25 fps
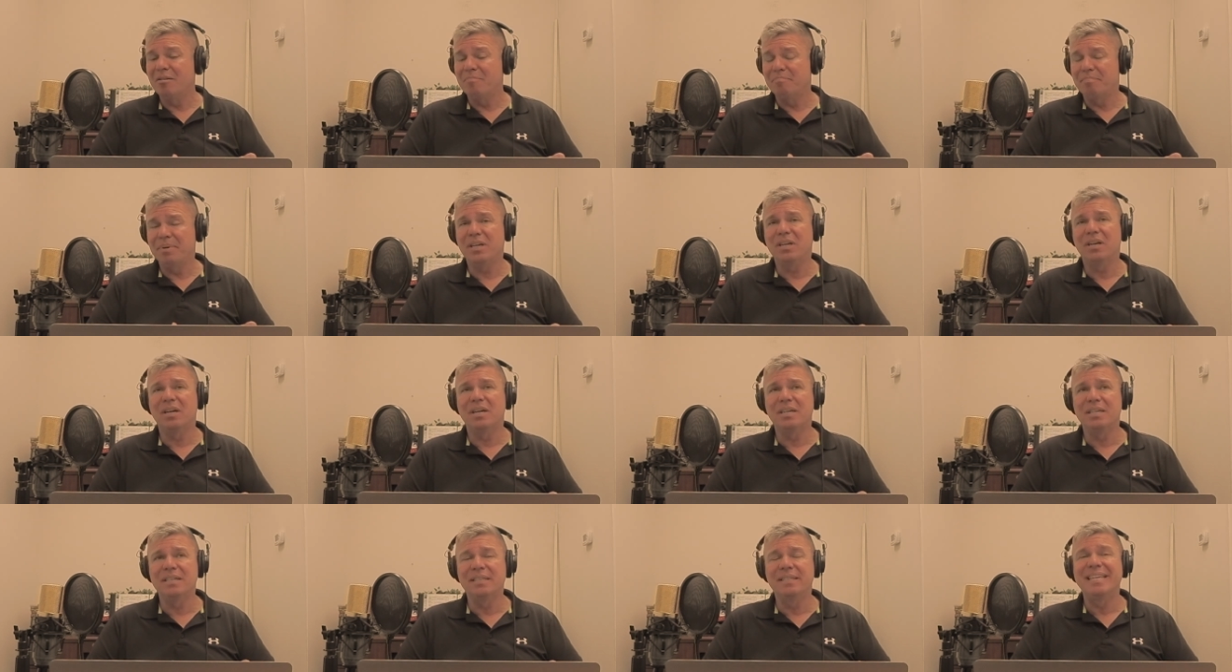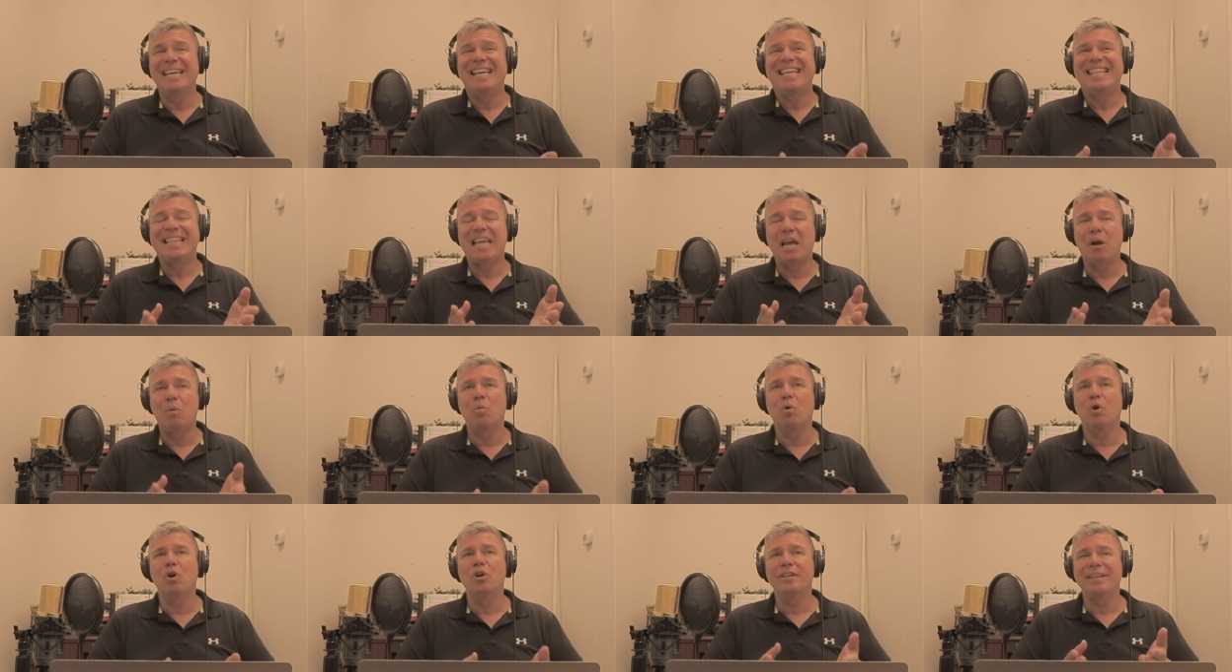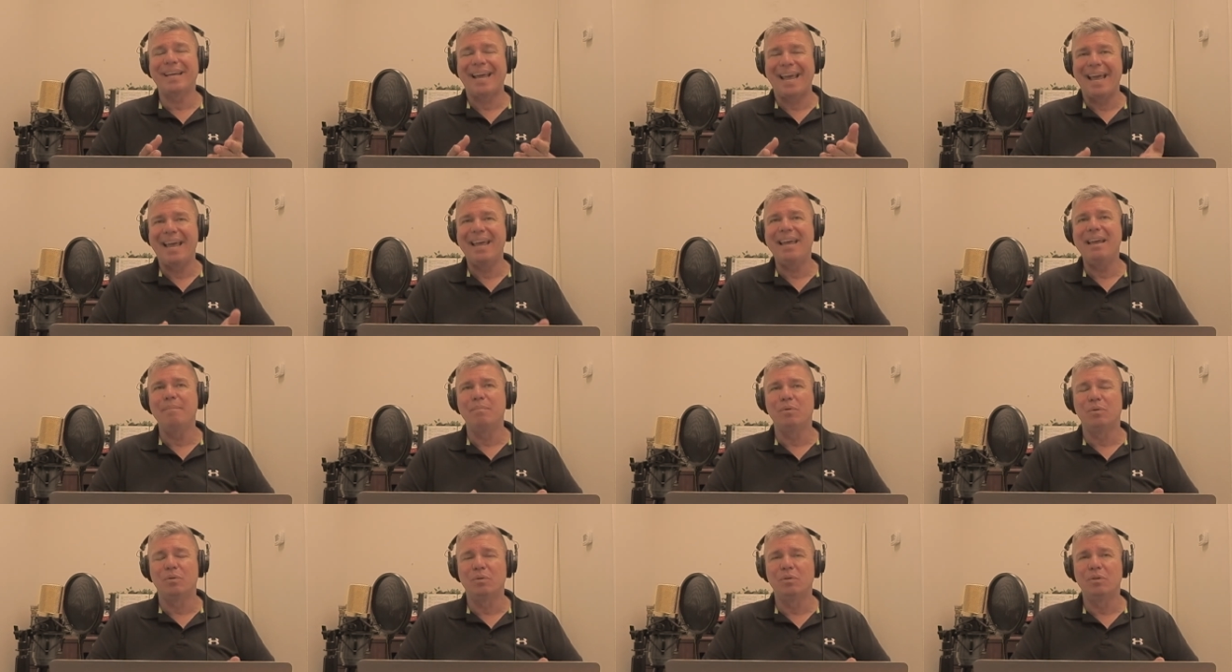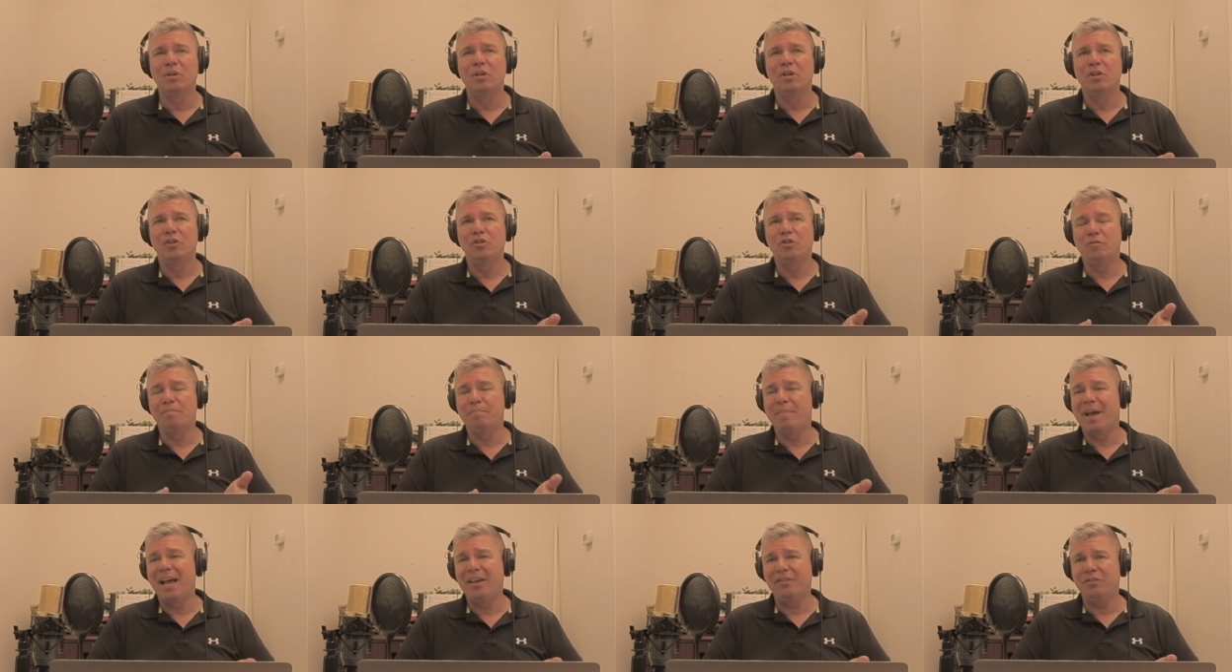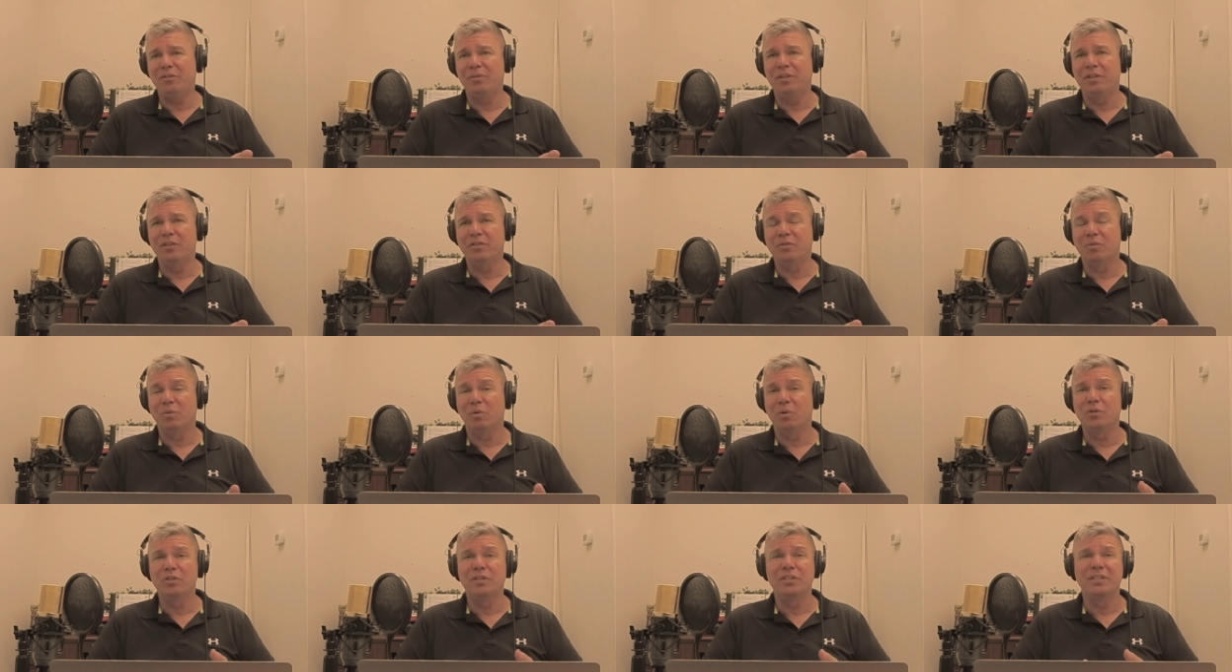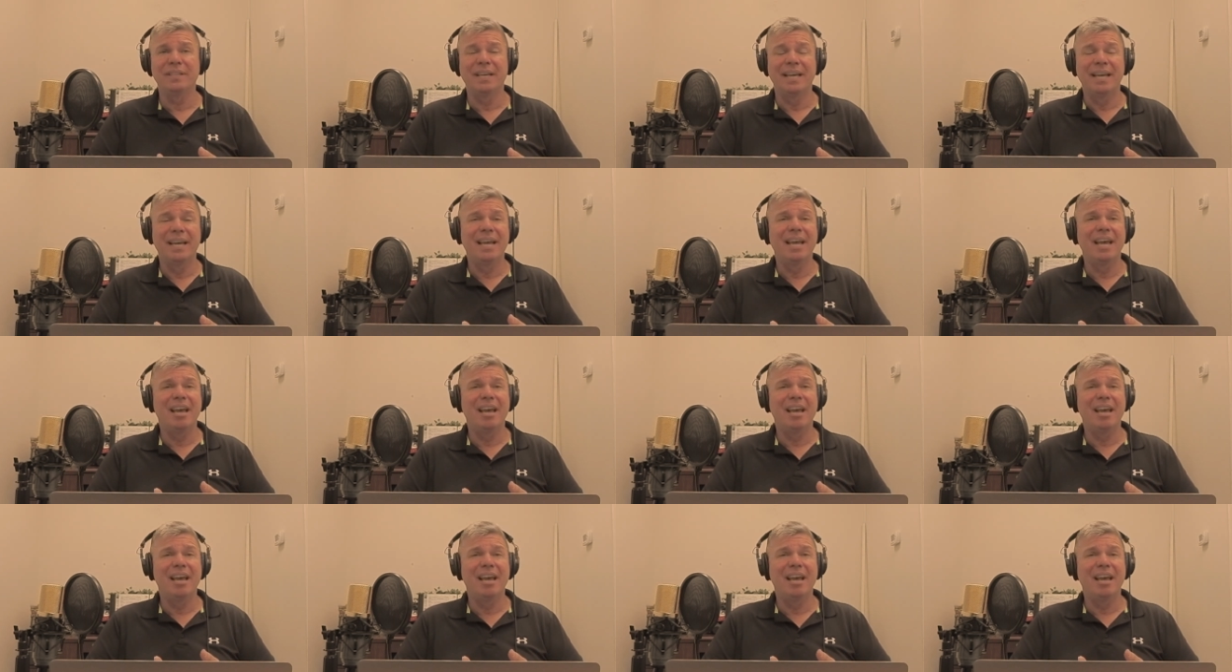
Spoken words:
because they weren't able to master these courses.